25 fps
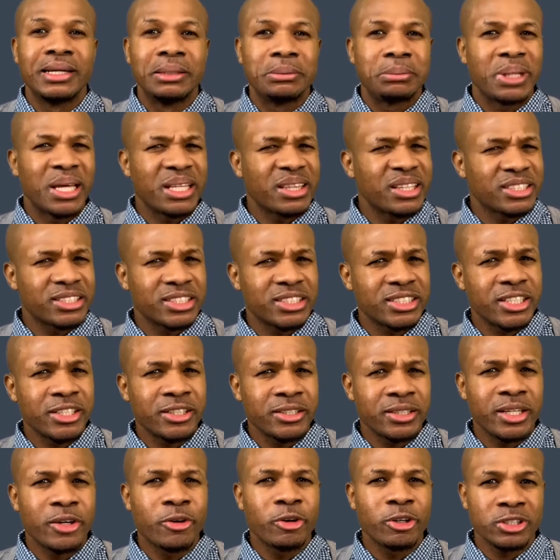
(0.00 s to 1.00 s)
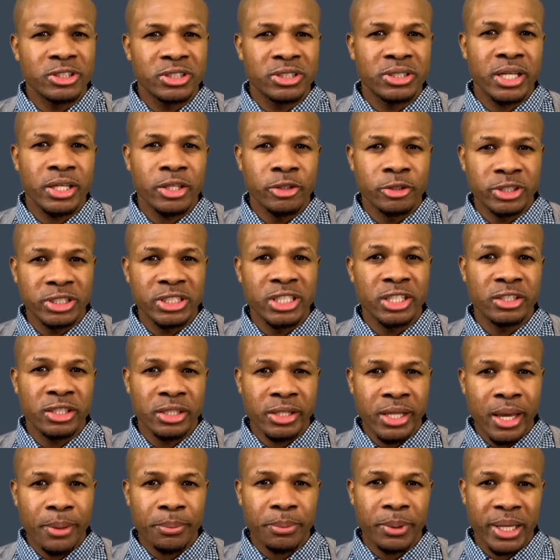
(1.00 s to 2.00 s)
Not necessarily questions that you'll see on the
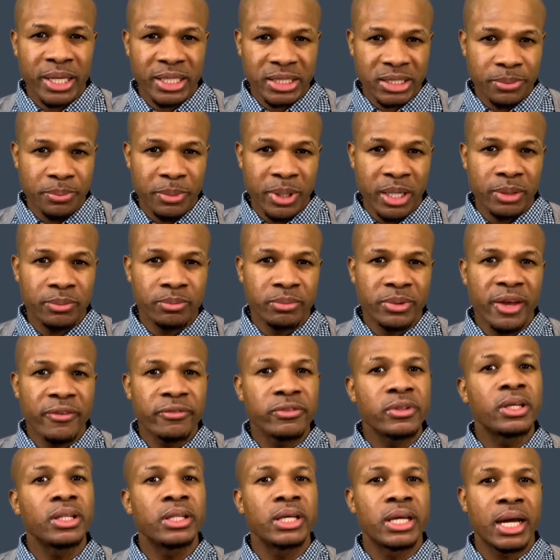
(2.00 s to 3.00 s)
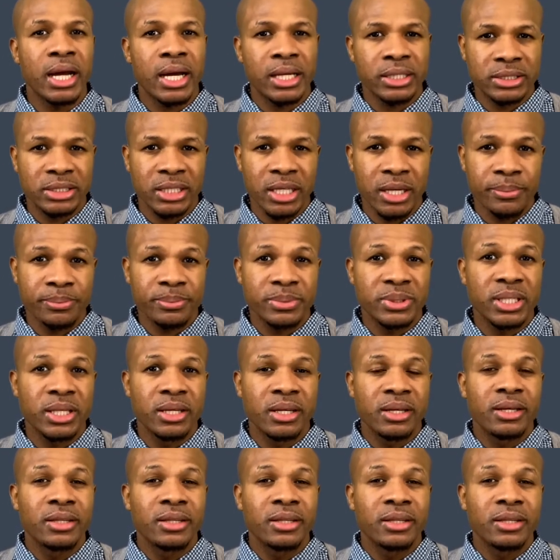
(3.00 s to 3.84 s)
NAPLEX, but definitely concepts